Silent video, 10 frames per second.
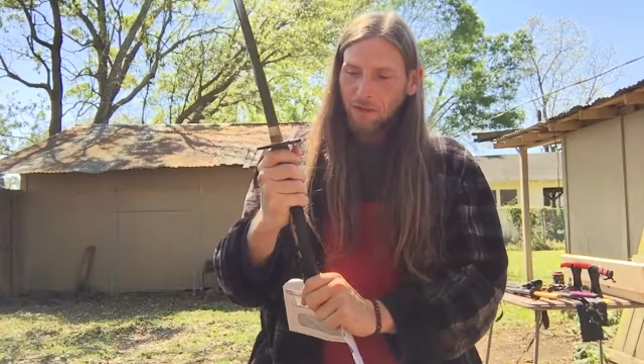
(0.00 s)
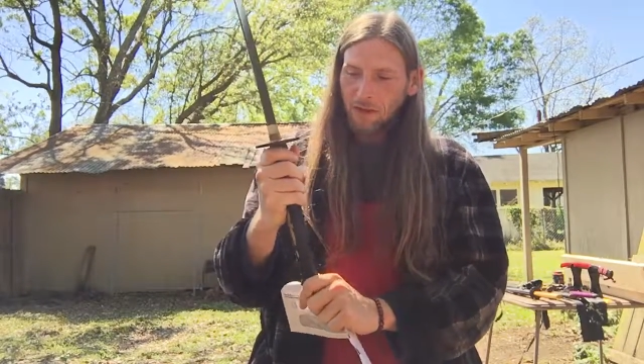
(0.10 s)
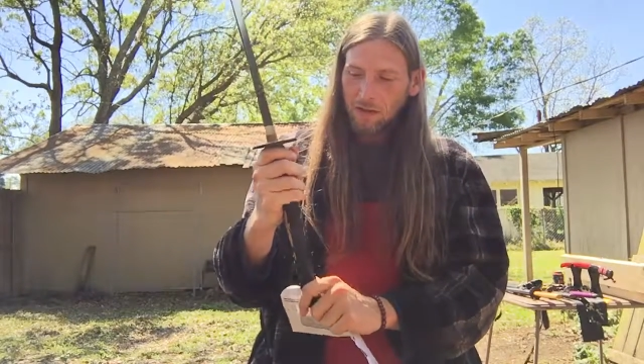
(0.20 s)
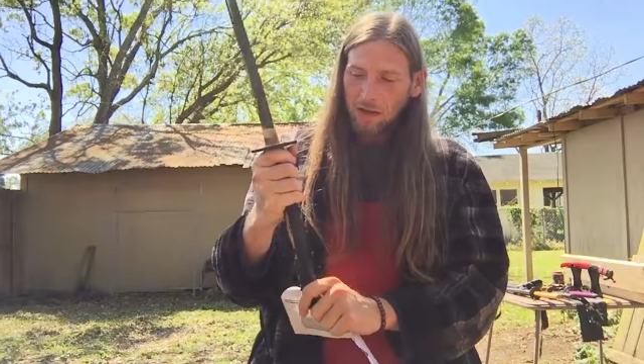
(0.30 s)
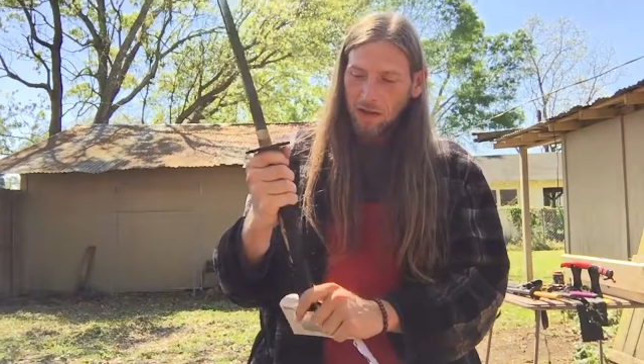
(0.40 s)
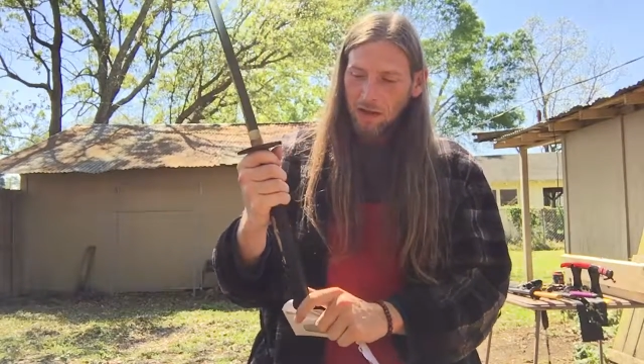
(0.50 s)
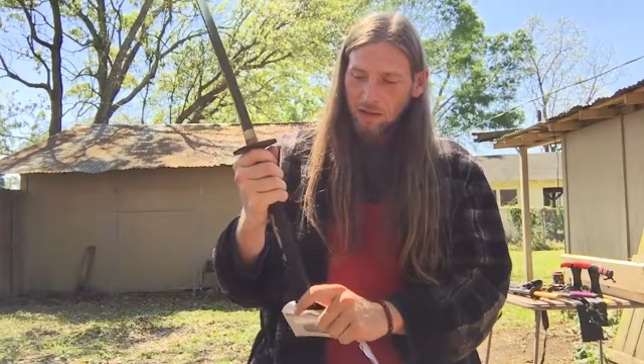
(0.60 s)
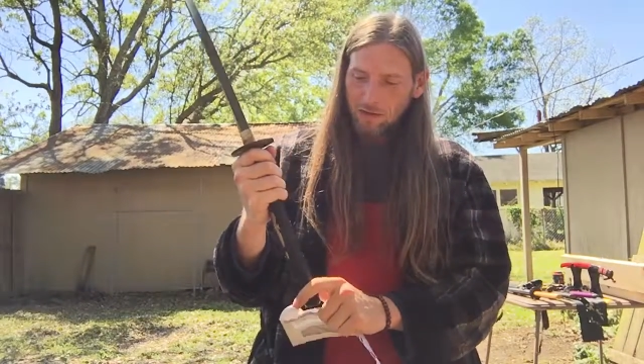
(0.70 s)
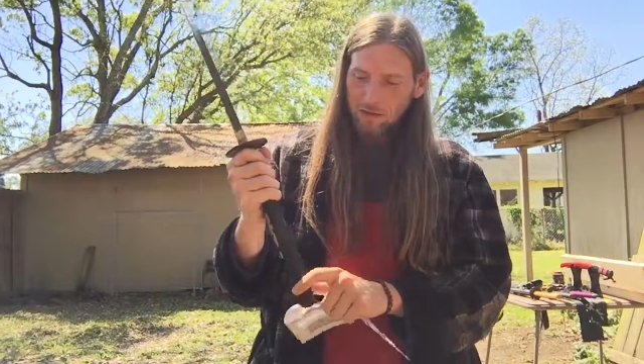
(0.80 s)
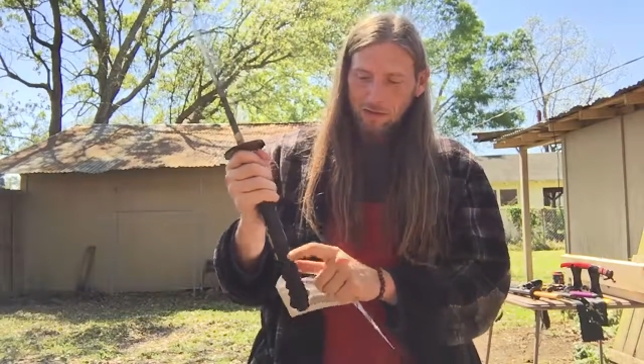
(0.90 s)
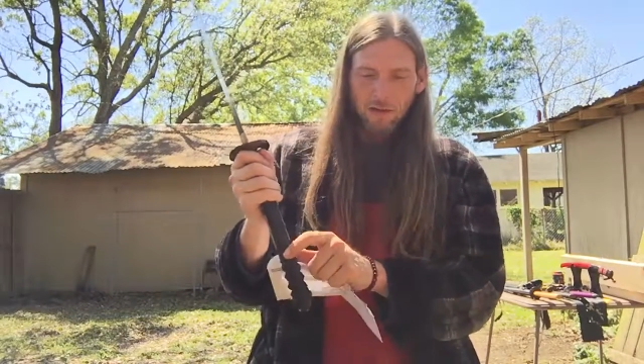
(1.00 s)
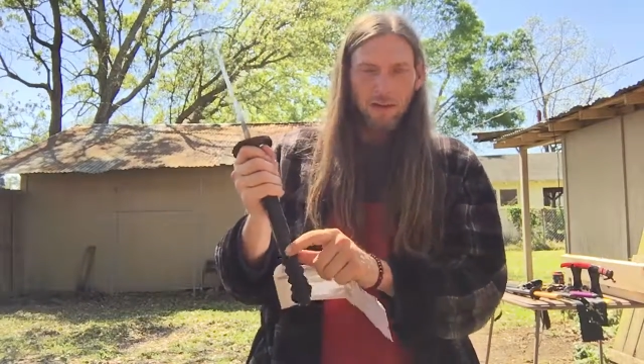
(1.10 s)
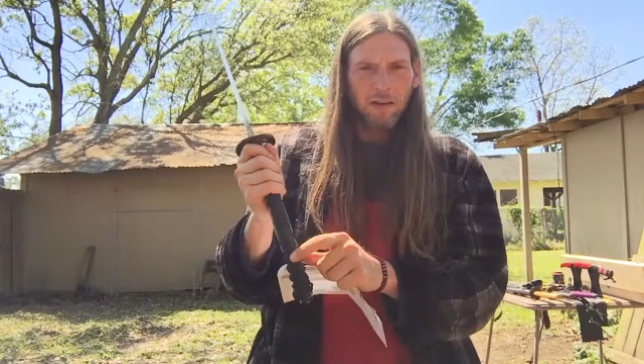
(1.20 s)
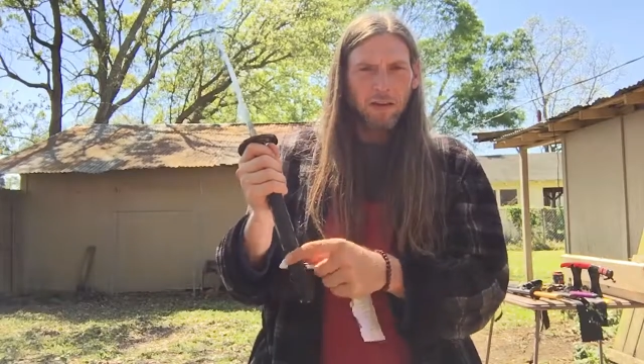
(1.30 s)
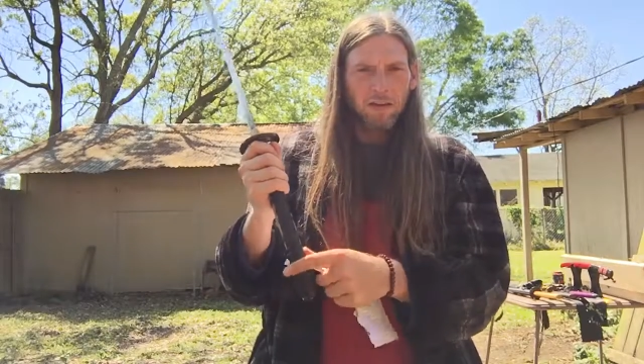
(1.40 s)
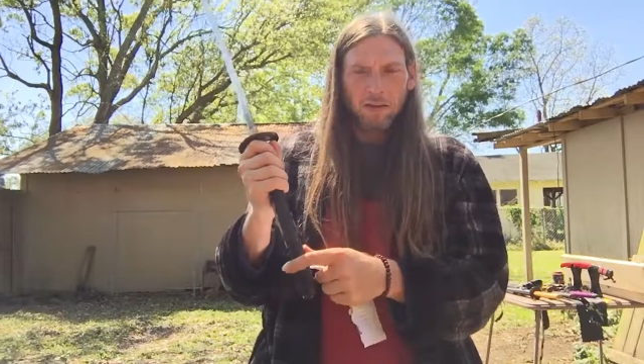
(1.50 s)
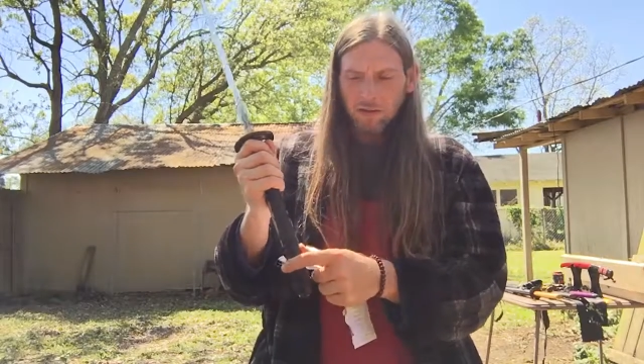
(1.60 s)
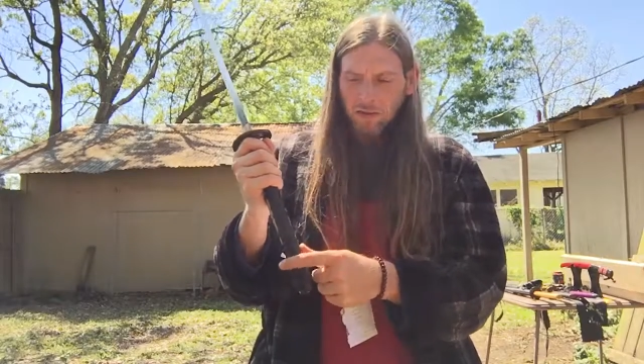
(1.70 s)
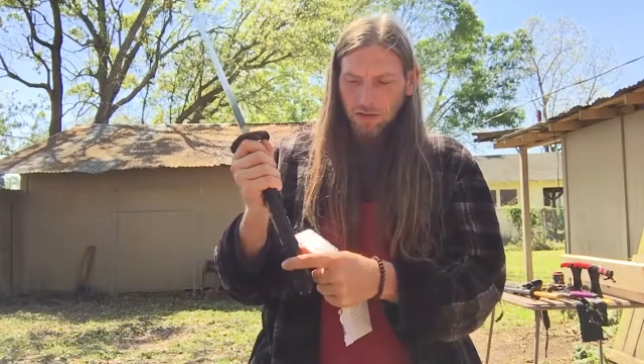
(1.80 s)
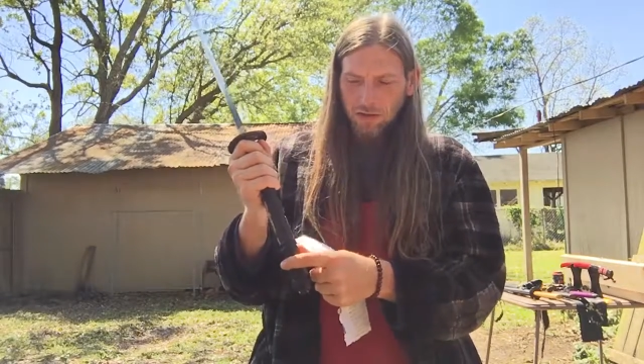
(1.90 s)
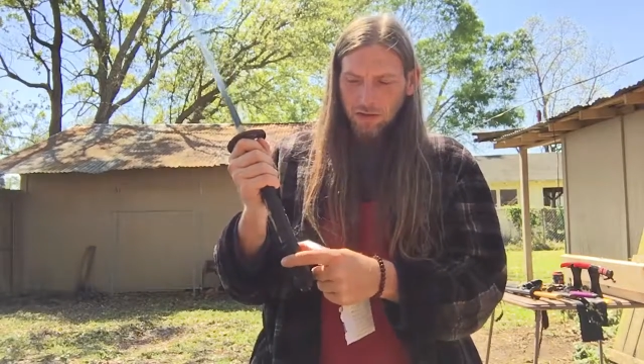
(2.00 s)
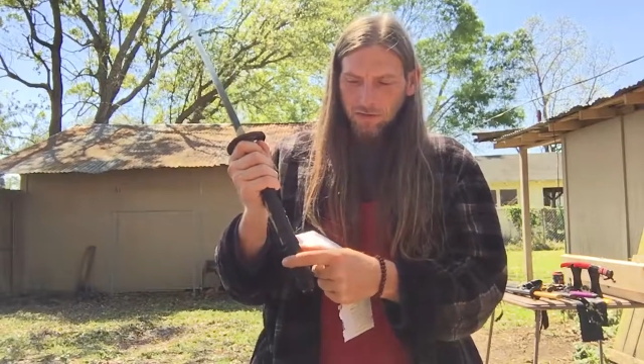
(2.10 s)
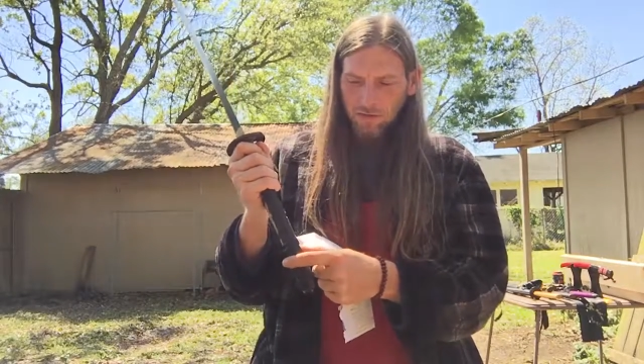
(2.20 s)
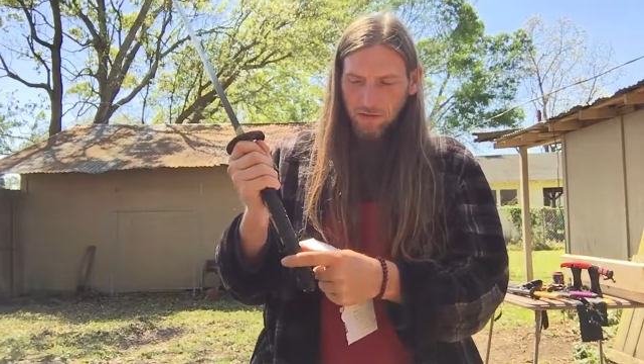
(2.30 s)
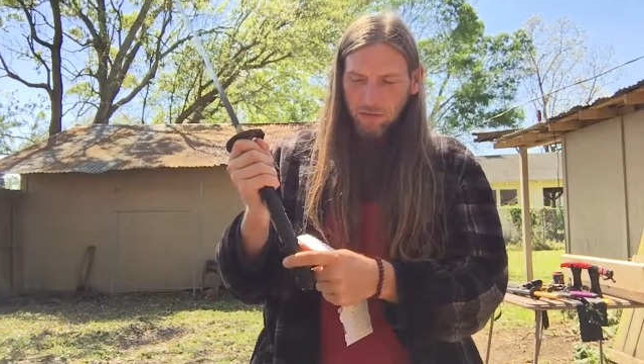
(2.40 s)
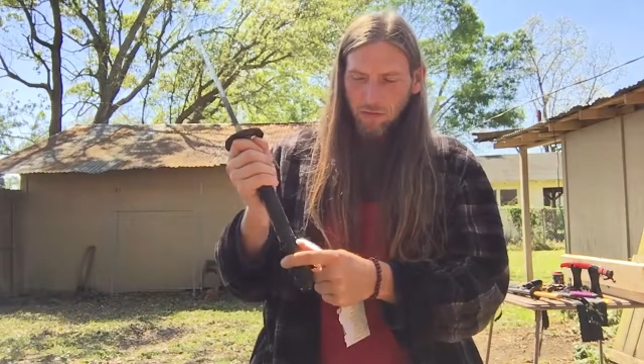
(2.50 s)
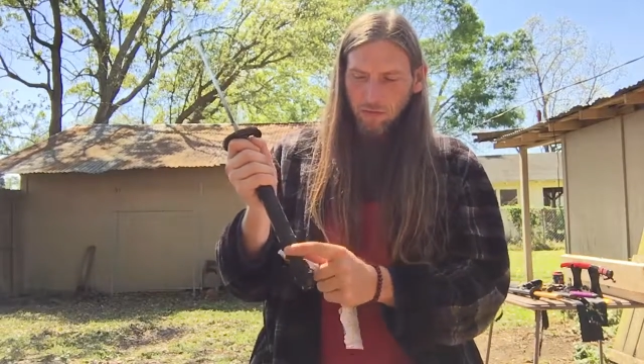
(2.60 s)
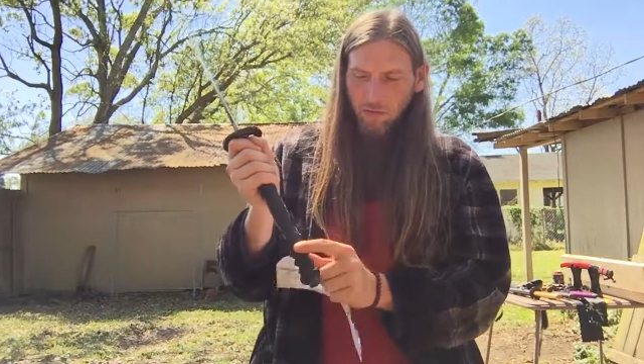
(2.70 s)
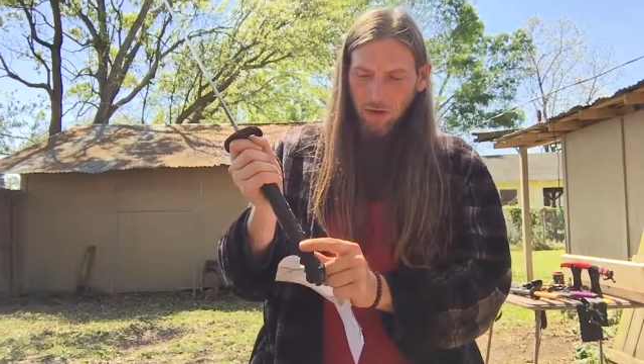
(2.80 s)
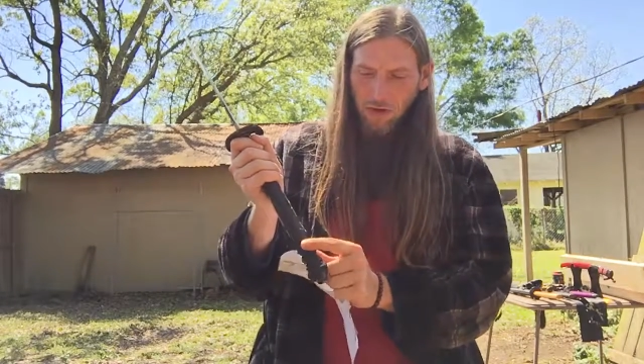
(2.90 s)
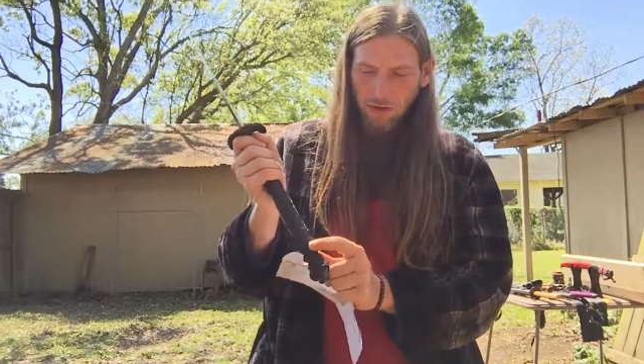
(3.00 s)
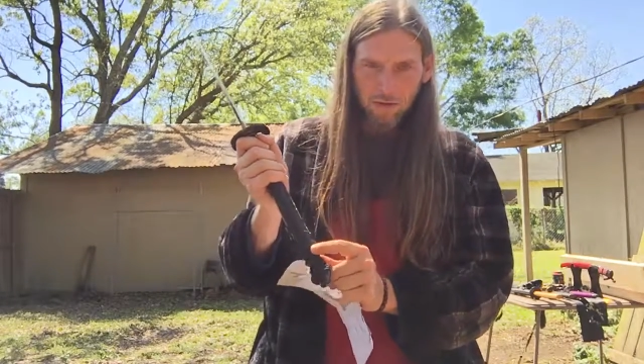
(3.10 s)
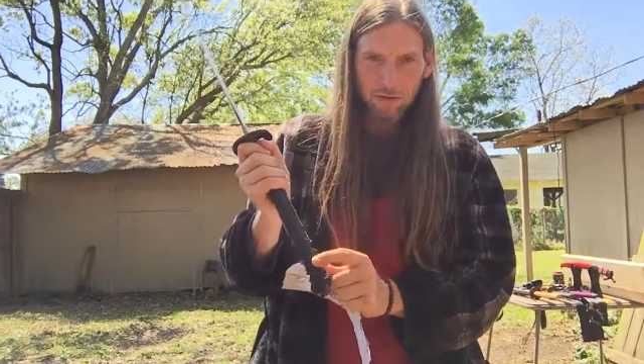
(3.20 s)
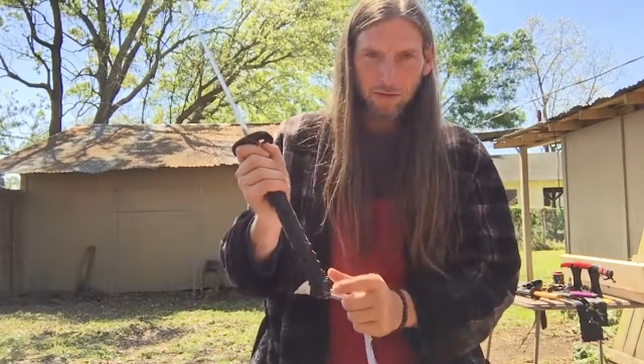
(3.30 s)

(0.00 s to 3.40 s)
in the hand. And it doesn't shift and move around.